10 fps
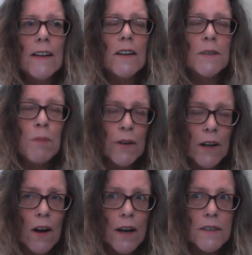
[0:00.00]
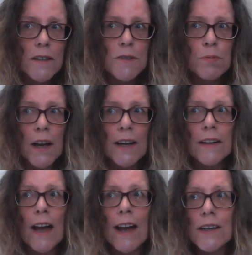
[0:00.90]
Spirit Guides
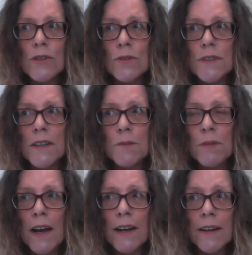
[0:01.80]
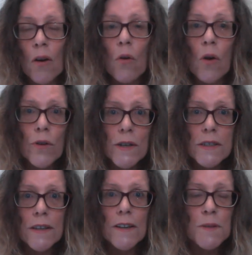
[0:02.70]
Explained, Angels Explained,
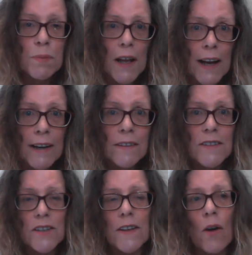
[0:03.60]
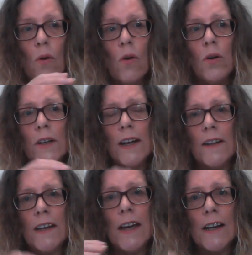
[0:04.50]
Auras Explained. So they're all
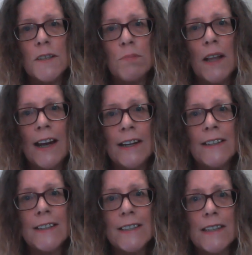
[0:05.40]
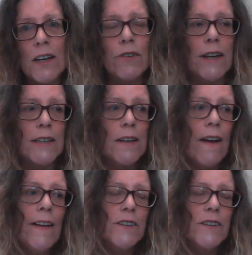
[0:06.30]
in the Explained series.